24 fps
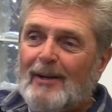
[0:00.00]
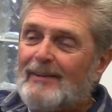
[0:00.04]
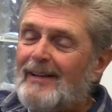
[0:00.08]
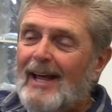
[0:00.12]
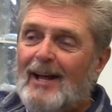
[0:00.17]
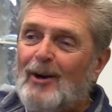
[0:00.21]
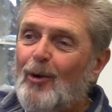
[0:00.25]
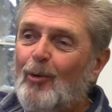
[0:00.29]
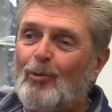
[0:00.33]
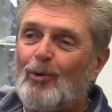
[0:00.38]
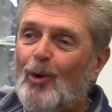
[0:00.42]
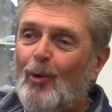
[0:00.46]

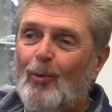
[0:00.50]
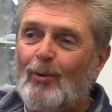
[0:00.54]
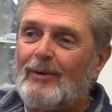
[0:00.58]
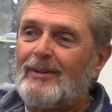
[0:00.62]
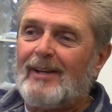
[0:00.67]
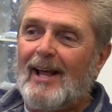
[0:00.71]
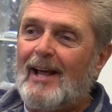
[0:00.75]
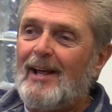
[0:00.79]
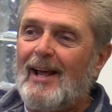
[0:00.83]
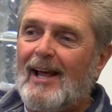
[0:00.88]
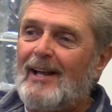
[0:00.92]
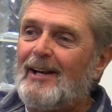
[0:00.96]
They don't know,
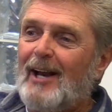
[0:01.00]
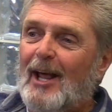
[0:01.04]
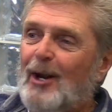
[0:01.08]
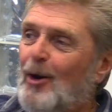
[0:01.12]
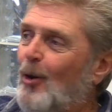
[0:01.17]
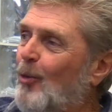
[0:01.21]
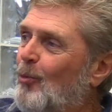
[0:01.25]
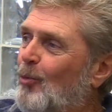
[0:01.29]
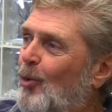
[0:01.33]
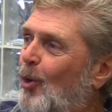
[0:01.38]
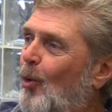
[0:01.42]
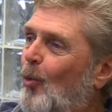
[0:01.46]
and they
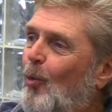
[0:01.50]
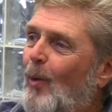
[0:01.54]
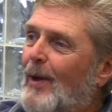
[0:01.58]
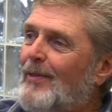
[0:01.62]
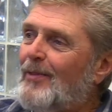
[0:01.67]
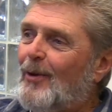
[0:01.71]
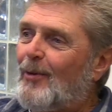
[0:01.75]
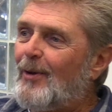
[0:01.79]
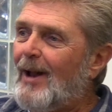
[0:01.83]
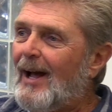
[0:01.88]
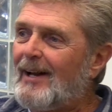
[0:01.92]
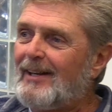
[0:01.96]
don't know why
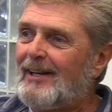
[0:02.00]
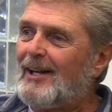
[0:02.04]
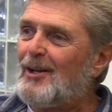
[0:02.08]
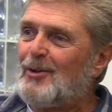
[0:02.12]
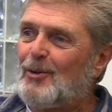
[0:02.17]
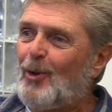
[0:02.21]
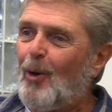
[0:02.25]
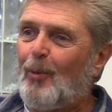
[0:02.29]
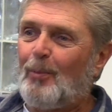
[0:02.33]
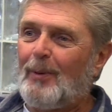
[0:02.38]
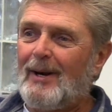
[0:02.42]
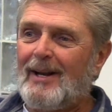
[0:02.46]
they're not
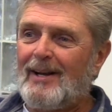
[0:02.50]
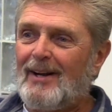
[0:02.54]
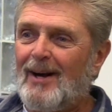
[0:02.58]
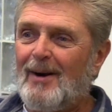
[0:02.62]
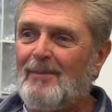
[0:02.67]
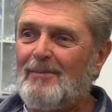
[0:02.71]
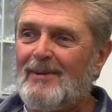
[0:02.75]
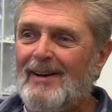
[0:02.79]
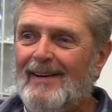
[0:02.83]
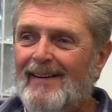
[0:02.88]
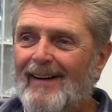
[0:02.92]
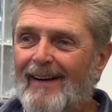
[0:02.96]
getting nobody
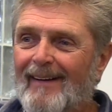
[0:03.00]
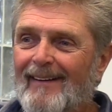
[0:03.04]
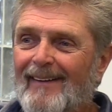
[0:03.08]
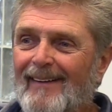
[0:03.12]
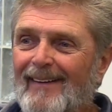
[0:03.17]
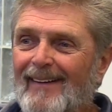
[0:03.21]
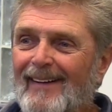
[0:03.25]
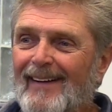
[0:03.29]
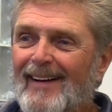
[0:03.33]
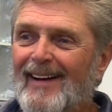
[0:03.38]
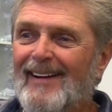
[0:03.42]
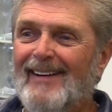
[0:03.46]
coming there.
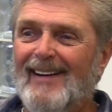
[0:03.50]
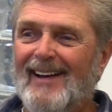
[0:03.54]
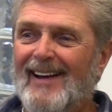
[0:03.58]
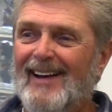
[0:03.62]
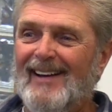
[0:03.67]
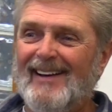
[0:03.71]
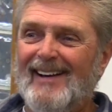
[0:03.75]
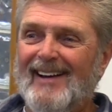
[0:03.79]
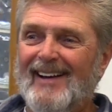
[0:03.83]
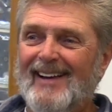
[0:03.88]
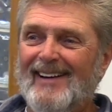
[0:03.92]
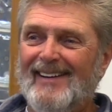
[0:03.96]

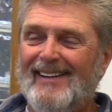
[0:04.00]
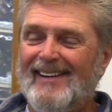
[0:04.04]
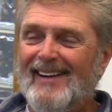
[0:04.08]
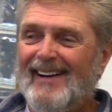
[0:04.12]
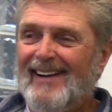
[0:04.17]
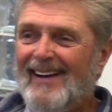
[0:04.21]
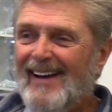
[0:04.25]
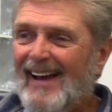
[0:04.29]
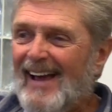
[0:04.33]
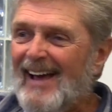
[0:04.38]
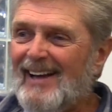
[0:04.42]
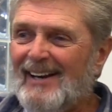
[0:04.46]

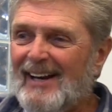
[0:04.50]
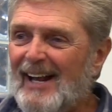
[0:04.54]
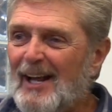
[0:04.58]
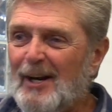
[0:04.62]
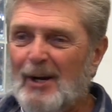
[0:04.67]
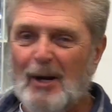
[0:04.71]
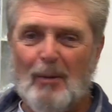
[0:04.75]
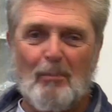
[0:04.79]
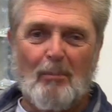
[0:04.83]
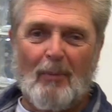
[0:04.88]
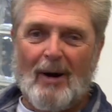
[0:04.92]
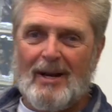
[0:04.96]
and
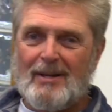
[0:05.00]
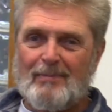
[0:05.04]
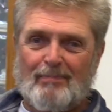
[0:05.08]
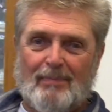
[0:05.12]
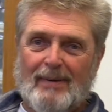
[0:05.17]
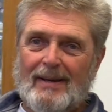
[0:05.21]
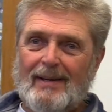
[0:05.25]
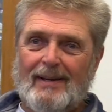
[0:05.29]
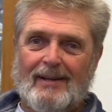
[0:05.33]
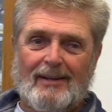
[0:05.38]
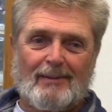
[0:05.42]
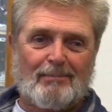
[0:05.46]
it might
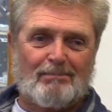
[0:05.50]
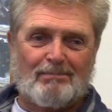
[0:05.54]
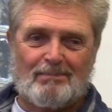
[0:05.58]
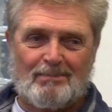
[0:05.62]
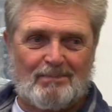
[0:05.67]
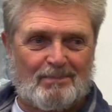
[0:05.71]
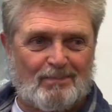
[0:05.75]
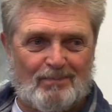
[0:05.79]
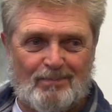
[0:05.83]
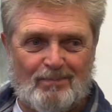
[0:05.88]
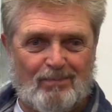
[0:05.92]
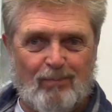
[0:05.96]
be
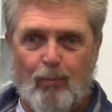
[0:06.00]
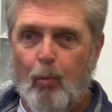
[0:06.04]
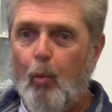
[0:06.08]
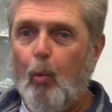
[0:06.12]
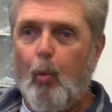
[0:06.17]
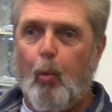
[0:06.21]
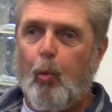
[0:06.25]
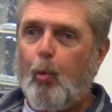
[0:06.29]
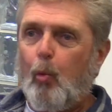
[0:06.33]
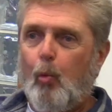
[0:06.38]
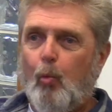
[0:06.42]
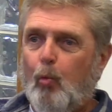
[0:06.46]

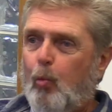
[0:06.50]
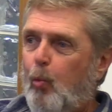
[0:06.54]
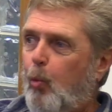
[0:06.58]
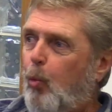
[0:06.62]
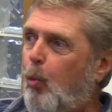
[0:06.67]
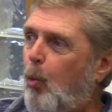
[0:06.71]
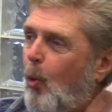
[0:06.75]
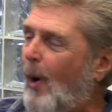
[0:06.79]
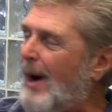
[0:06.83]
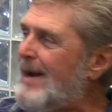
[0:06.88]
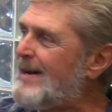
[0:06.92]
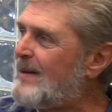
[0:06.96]

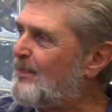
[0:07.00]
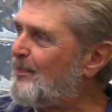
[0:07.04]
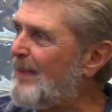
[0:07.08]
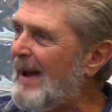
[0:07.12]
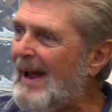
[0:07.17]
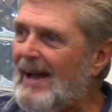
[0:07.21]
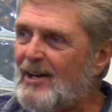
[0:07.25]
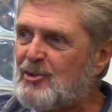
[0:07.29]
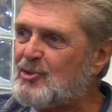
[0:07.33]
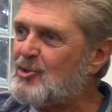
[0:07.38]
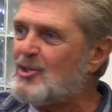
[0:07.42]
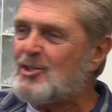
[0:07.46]
white
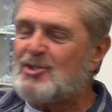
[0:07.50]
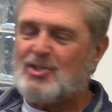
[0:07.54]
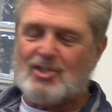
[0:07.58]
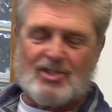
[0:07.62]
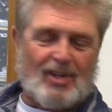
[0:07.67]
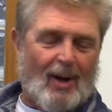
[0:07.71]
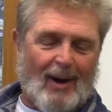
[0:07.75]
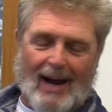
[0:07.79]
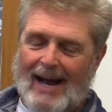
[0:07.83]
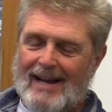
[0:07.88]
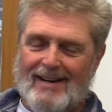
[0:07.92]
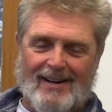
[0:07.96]
bass and
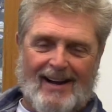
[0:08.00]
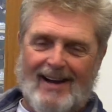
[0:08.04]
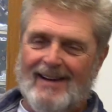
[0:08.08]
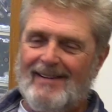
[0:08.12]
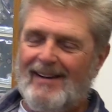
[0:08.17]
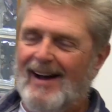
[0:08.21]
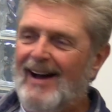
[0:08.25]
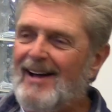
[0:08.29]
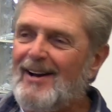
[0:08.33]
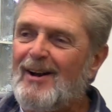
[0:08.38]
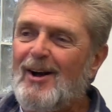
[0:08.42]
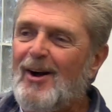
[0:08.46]
stuff.
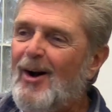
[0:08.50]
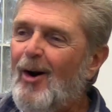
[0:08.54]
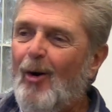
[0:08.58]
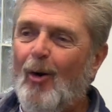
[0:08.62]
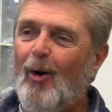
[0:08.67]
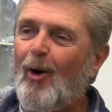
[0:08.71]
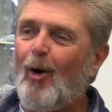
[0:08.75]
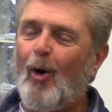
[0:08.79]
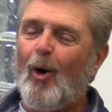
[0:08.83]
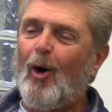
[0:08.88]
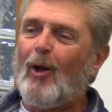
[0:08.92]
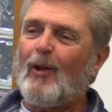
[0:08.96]

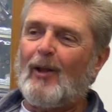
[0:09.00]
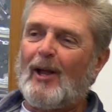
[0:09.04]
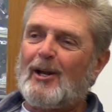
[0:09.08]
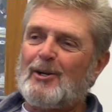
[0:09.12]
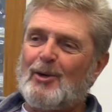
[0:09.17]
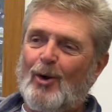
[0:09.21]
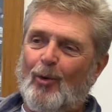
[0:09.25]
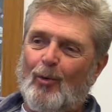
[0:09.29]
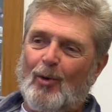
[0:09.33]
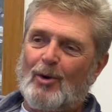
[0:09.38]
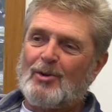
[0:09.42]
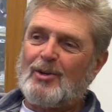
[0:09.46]
All I
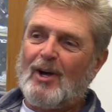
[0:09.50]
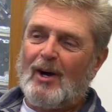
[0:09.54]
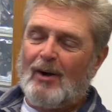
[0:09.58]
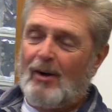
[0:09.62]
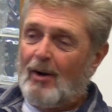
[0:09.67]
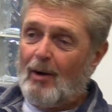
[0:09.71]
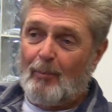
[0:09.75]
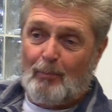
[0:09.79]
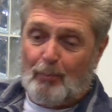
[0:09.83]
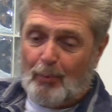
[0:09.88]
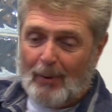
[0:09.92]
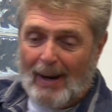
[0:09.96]
know is
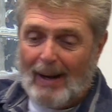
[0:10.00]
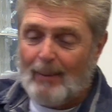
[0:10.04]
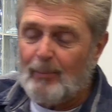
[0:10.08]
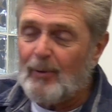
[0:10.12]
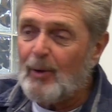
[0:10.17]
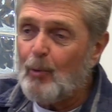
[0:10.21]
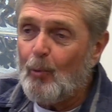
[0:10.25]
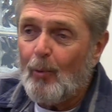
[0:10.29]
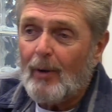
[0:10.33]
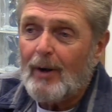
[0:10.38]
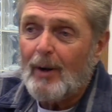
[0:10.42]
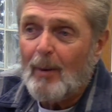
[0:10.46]

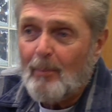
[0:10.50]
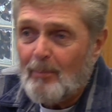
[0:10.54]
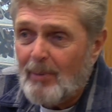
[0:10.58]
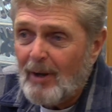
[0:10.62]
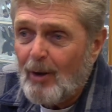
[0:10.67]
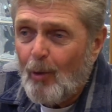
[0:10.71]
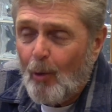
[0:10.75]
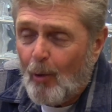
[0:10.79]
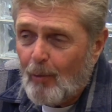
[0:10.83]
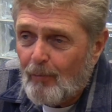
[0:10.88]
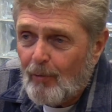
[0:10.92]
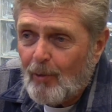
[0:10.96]
probably one of the
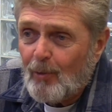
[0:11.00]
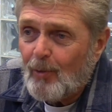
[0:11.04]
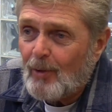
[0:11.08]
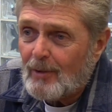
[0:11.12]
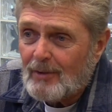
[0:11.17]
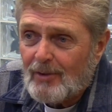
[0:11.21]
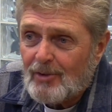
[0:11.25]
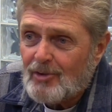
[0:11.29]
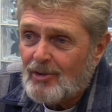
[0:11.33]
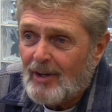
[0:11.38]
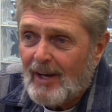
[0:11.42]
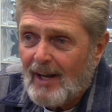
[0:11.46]
big
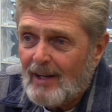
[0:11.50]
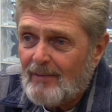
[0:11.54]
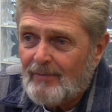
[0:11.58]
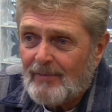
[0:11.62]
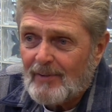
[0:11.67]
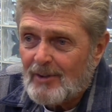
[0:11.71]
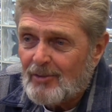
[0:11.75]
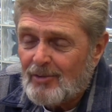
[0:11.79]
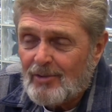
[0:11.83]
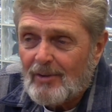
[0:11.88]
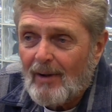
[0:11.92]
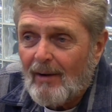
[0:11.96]
overlooked is
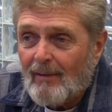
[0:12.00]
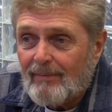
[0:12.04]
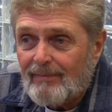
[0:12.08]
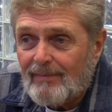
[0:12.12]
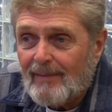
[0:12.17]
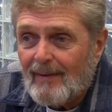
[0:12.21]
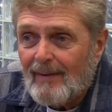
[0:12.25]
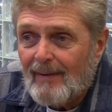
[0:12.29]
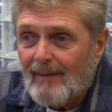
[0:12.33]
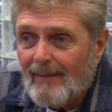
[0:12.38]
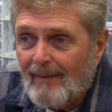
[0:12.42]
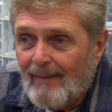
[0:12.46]
catfish
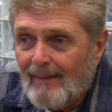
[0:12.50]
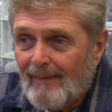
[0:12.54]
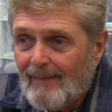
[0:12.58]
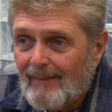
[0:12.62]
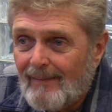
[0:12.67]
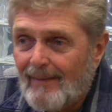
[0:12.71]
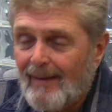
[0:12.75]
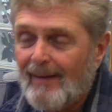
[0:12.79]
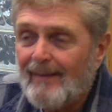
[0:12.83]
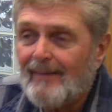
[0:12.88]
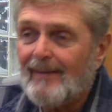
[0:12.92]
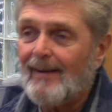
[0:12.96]
stuff.
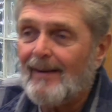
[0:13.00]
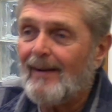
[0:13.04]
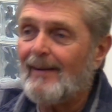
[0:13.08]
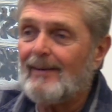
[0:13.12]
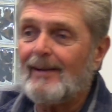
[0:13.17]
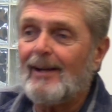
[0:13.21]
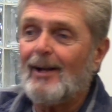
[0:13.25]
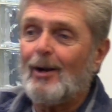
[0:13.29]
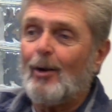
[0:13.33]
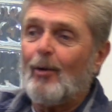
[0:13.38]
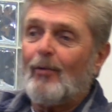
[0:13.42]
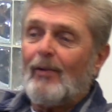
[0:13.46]

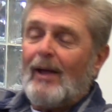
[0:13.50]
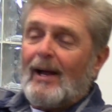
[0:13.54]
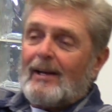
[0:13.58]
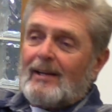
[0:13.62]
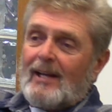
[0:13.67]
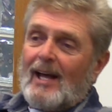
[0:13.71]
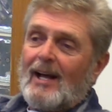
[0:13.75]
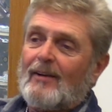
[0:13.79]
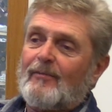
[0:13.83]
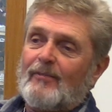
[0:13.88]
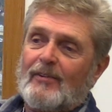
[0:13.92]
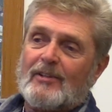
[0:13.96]
That
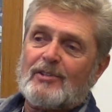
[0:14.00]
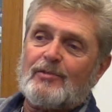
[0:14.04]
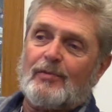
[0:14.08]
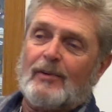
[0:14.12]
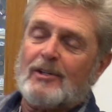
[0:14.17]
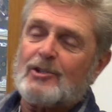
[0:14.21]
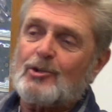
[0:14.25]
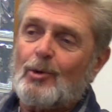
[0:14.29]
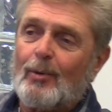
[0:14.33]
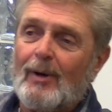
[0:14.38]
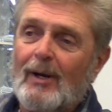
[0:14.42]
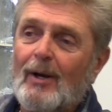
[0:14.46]
catfish
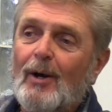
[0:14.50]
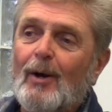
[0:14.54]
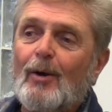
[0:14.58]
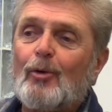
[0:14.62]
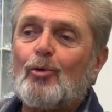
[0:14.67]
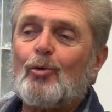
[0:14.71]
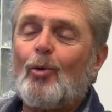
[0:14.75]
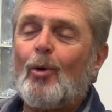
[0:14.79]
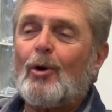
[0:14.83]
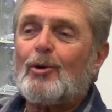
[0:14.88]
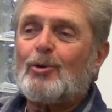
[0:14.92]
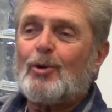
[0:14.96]
fishery.
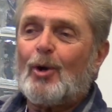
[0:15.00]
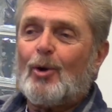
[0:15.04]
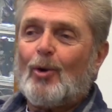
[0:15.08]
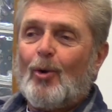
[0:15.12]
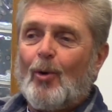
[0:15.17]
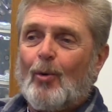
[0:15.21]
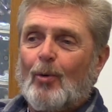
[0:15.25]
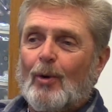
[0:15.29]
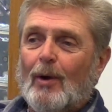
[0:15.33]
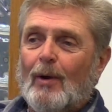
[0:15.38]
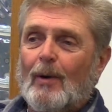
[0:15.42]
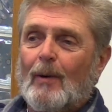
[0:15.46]
North
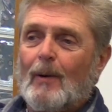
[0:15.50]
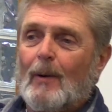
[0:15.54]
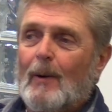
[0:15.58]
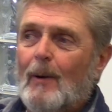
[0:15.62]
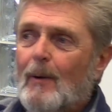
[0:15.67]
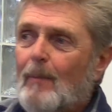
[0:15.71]
Dakota,